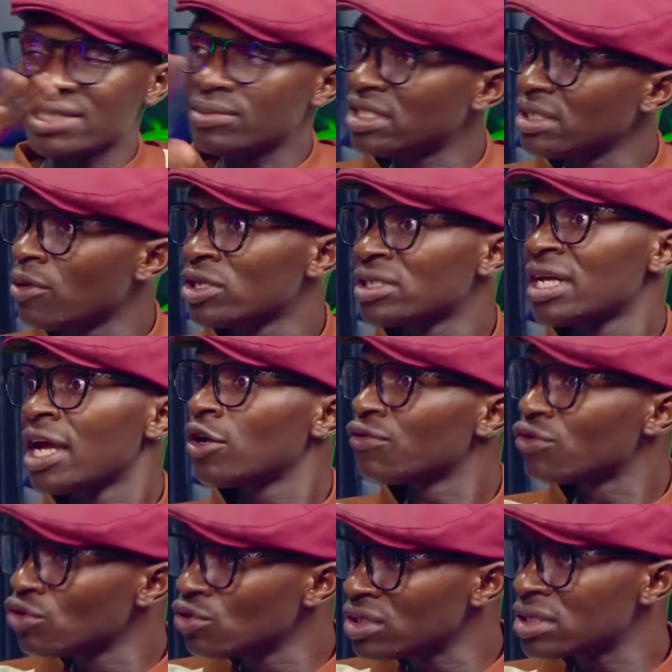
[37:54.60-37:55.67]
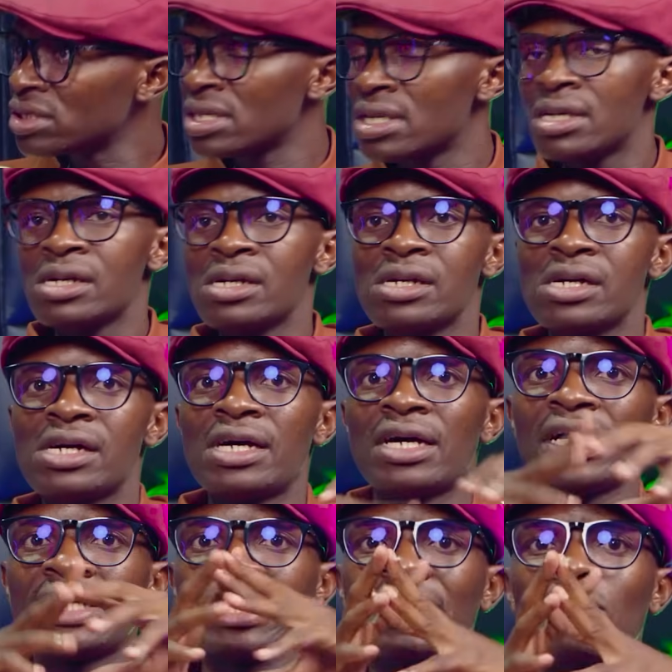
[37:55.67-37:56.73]
Alice Mtema was the head of news.
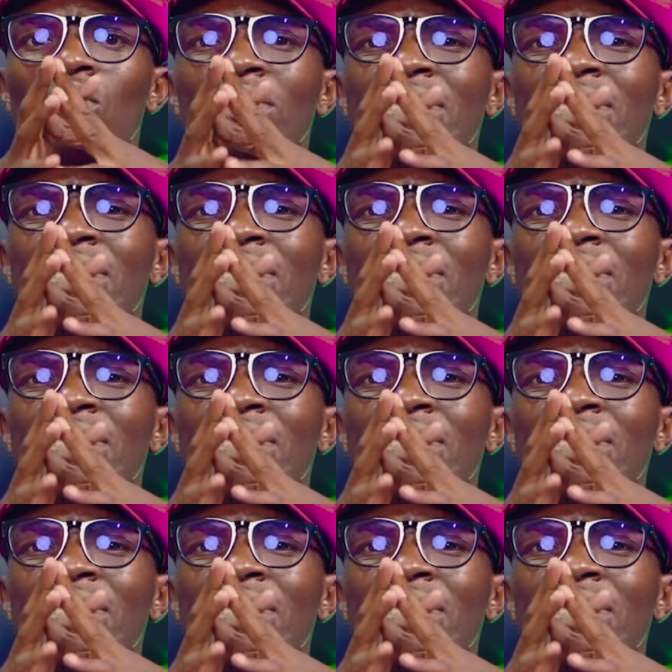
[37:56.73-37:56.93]
Those